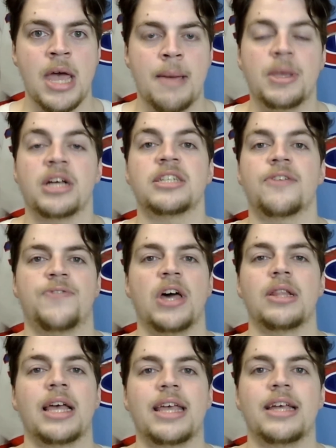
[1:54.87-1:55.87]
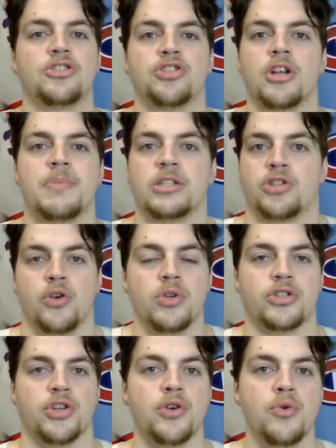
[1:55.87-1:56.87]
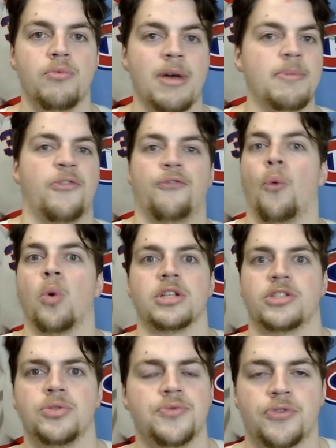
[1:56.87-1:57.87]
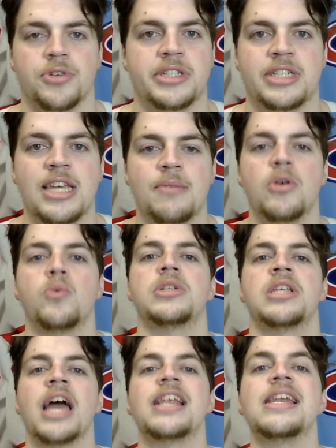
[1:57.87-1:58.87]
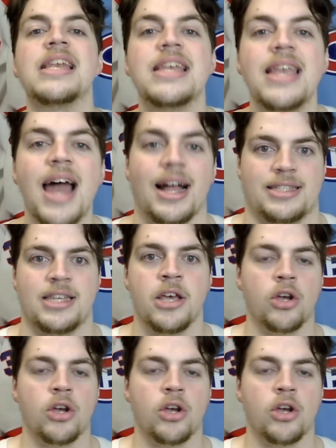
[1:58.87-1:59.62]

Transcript: because it felt like it should have been 2-2, maybe 4-2 for a team. It was nuts.